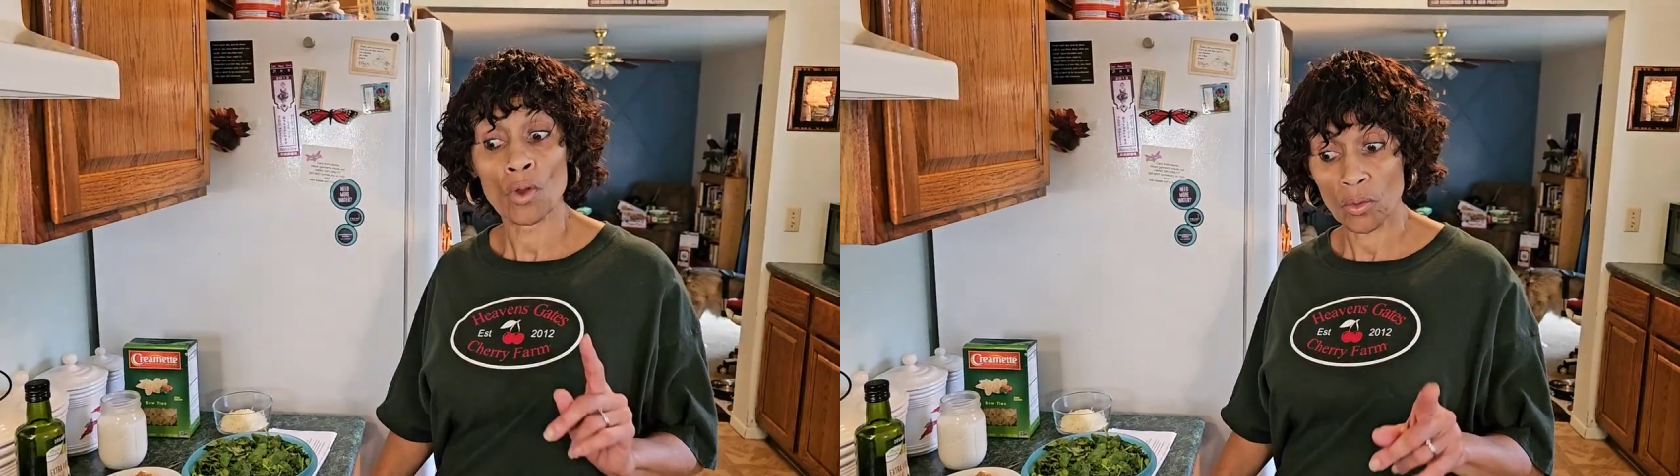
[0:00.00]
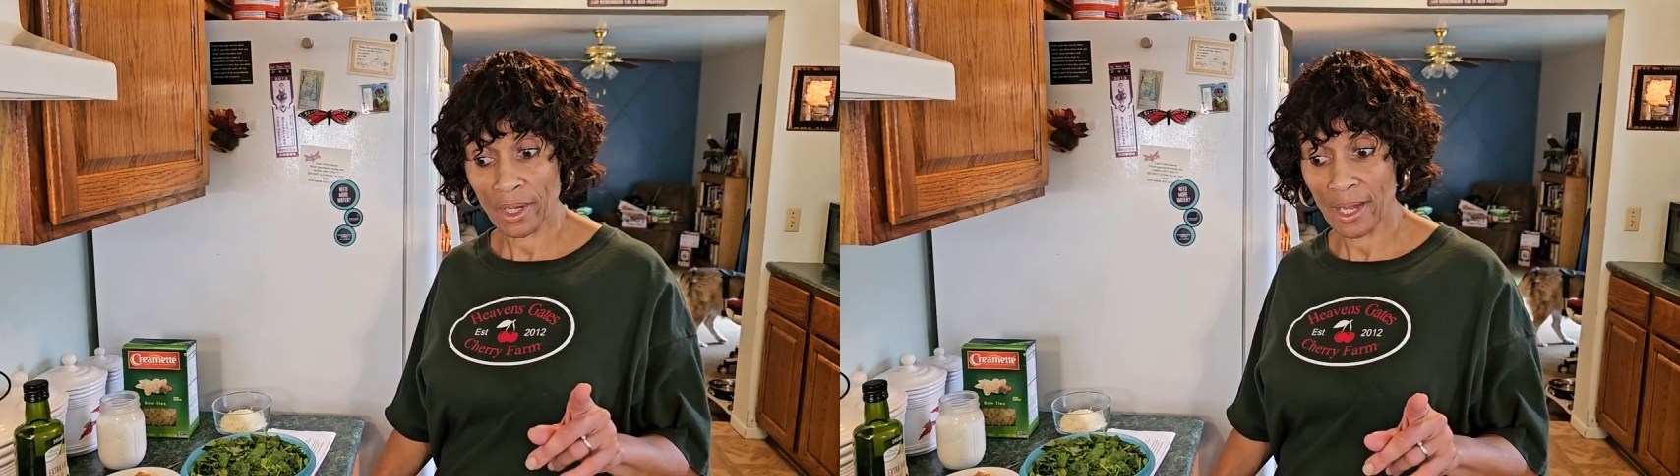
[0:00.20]

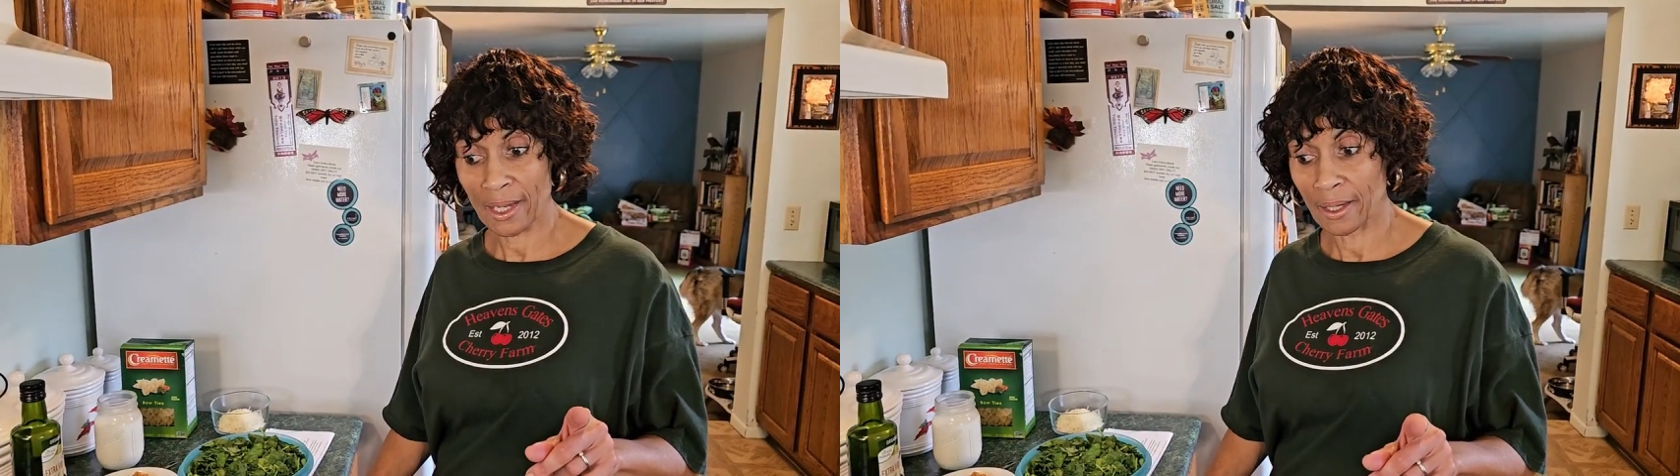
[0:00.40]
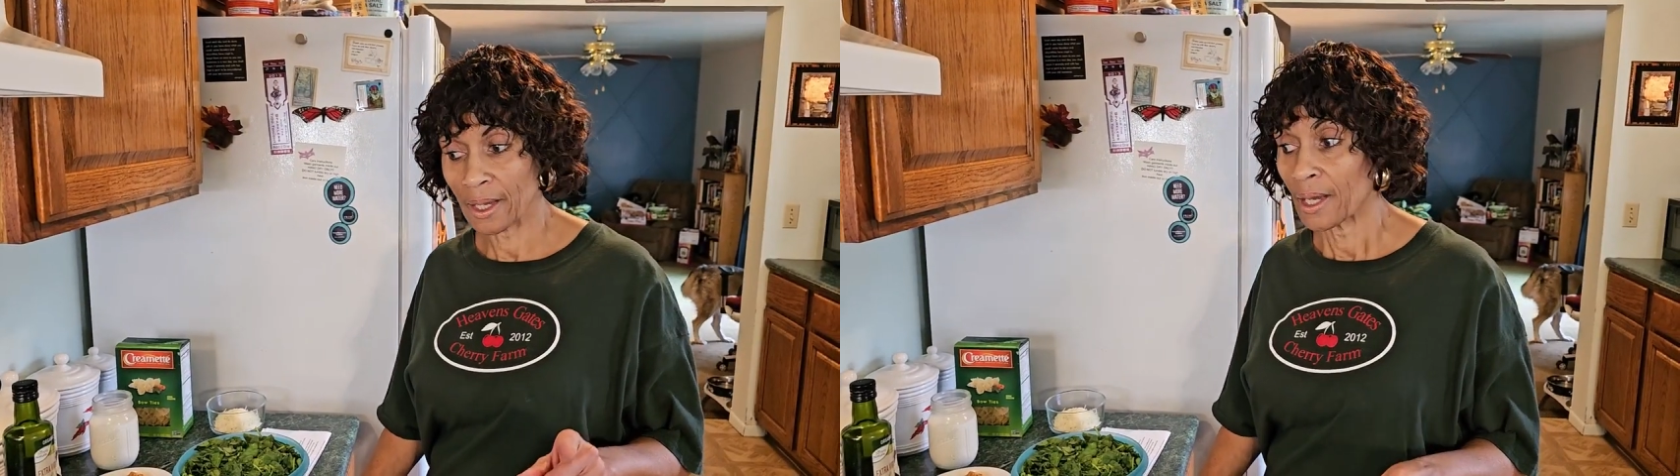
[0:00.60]

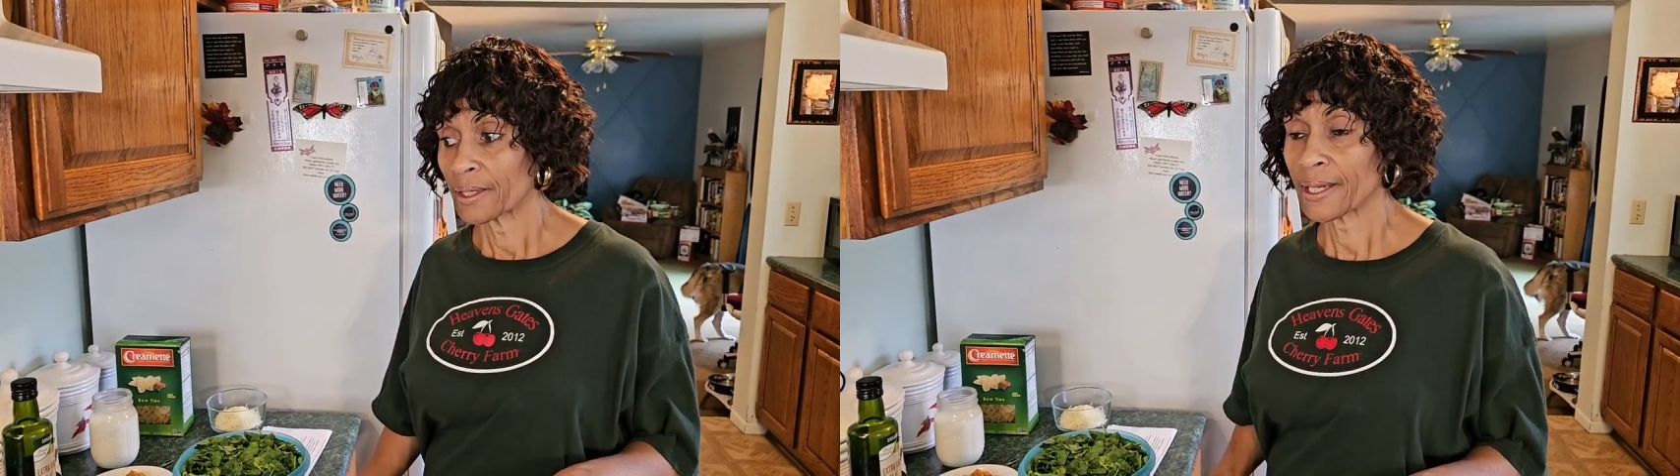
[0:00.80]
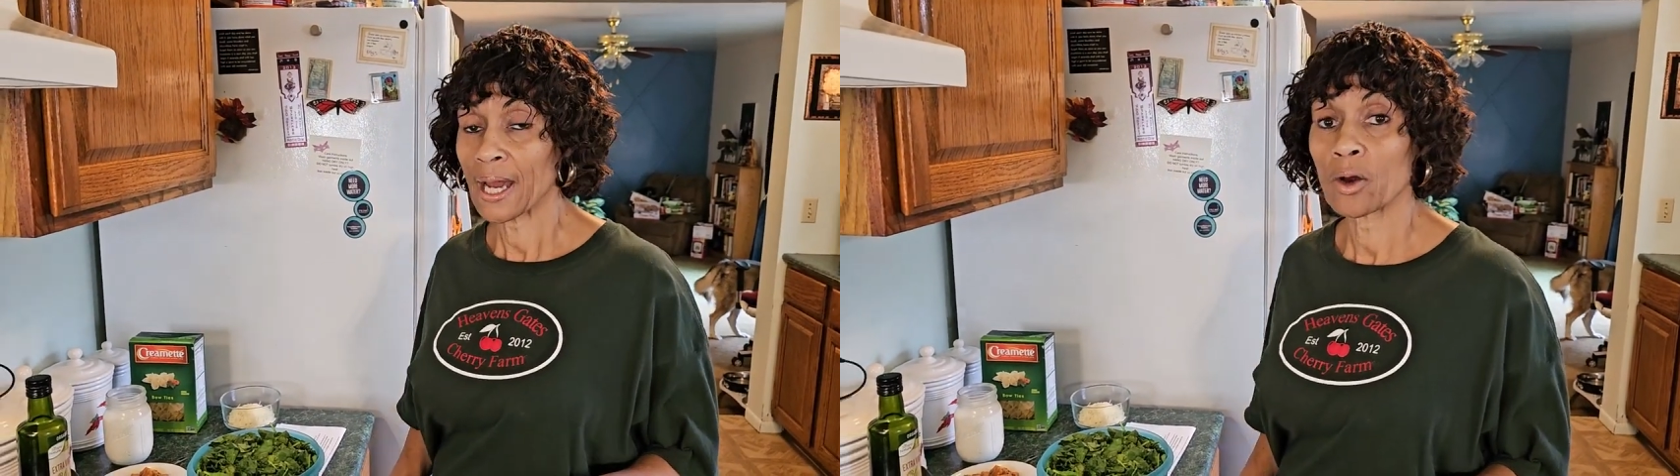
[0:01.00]
Okay,
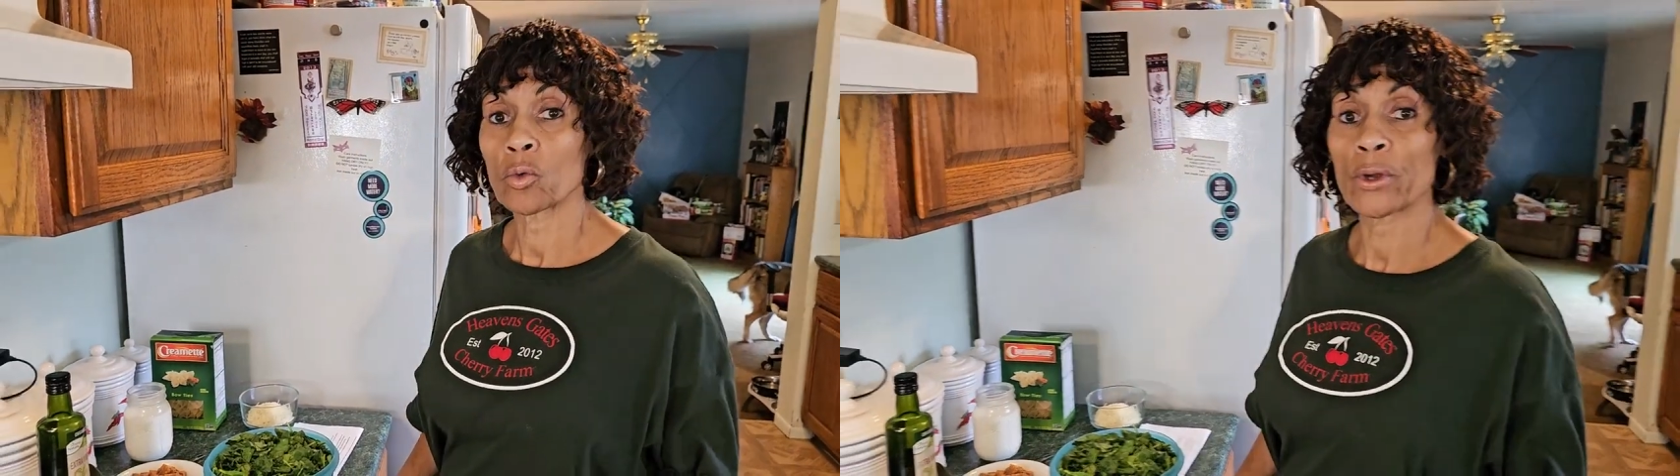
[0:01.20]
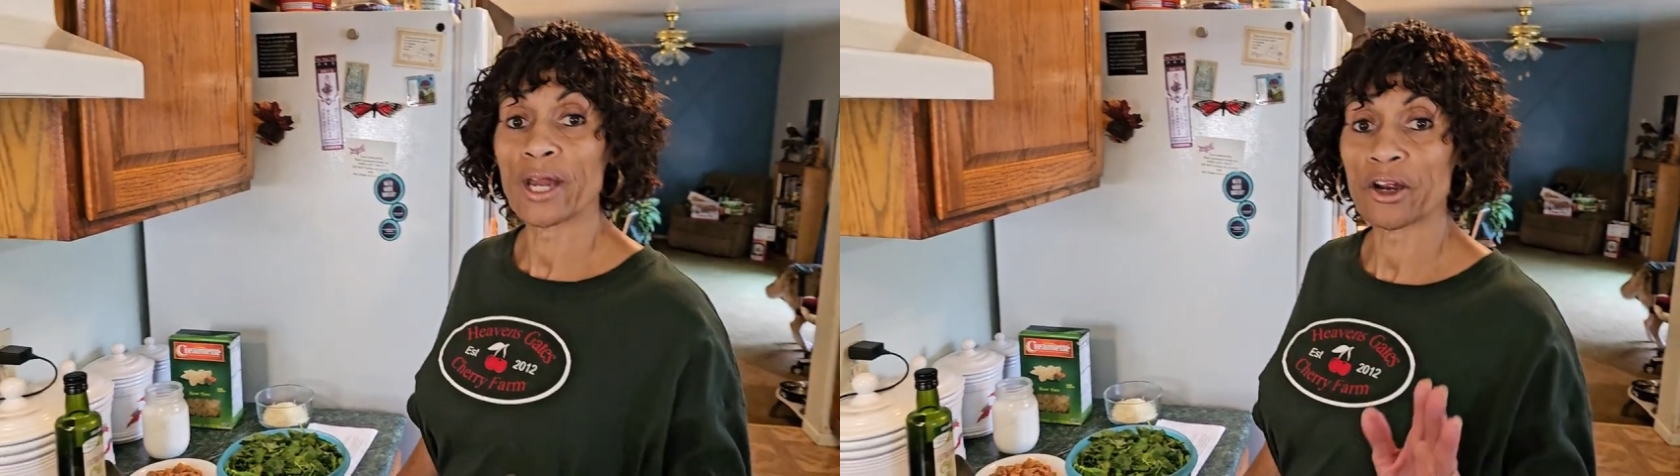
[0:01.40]
now
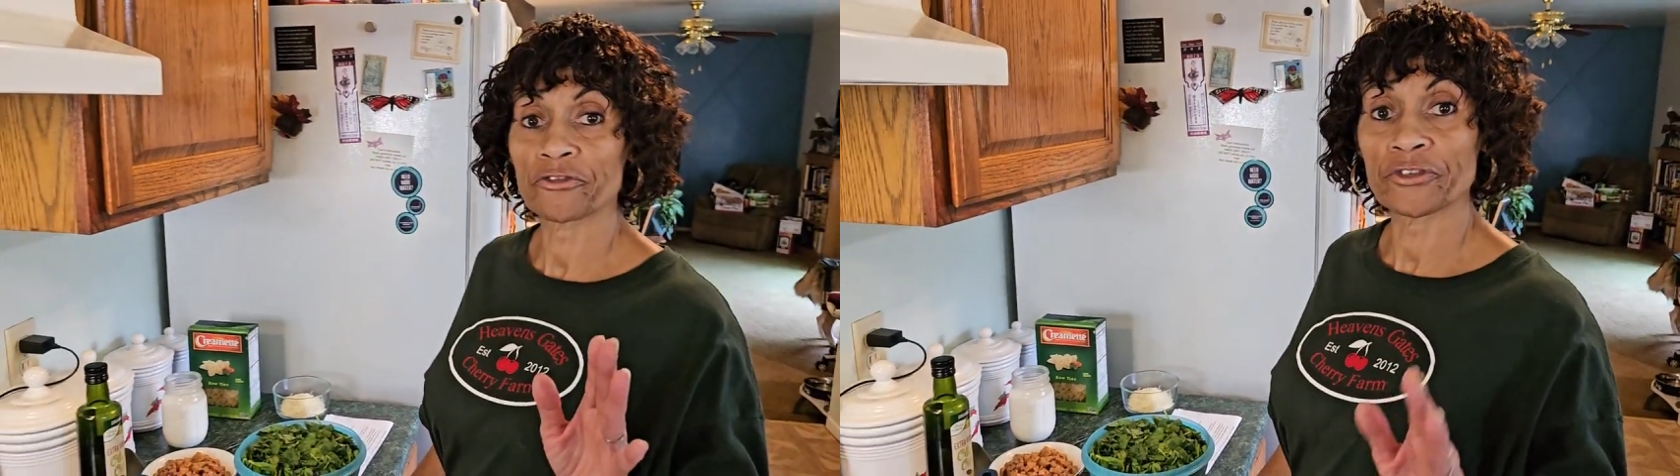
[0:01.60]
we are